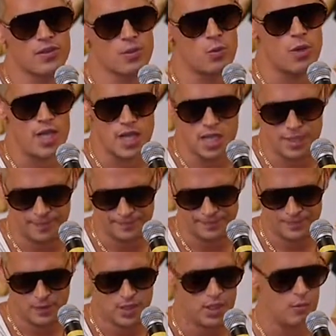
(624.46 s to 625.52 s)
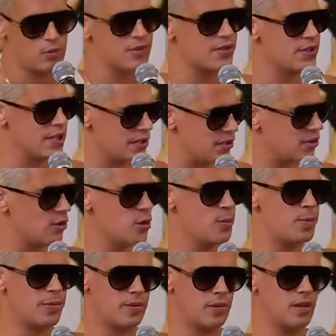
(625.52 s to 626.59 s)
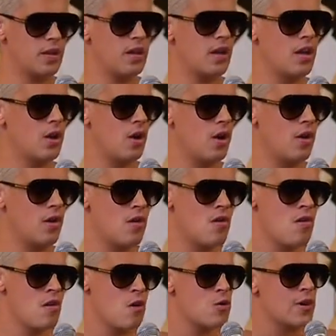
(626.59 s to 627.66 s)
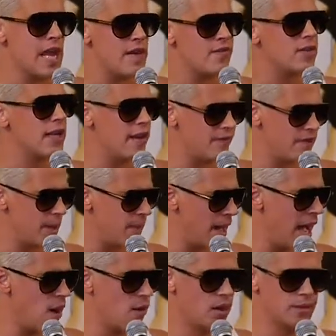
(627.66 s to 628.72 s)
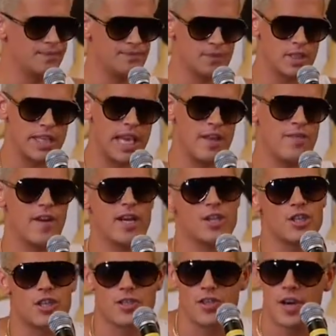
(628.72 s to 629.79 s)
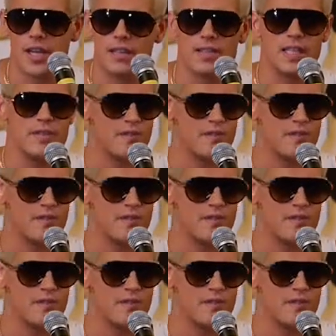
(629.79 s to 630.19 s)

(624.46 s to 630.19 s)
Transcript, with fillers: was me. It was this group who gave the left their power. They gave fashion designers,